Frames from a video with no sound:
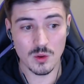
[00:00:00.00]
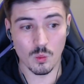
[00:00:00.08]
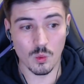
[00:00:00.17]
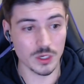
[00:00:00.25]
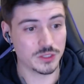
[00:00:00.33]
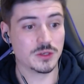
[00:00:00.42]

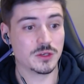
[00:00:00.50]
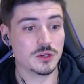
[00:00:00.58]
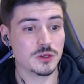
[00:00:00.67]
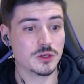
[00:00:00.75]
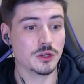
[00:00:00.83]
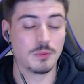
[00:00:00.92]
what
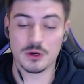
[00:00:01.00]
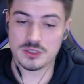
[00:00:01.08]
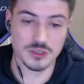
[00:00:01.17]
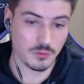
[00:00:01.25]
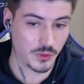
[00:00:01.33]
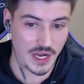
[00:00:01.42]
your
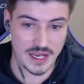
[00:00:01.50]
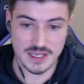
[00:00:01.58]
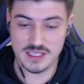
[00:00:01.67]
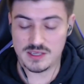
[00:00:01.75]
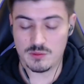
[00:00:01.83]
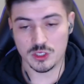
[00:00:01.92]
personal brand
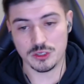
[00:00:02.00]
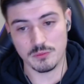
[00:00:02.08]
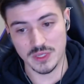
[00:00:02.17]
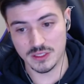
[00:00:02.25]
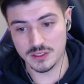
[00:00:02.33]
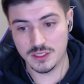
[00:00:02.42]
is and what you're
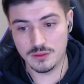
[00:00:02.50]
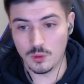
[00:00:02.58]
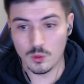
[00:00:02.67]
building,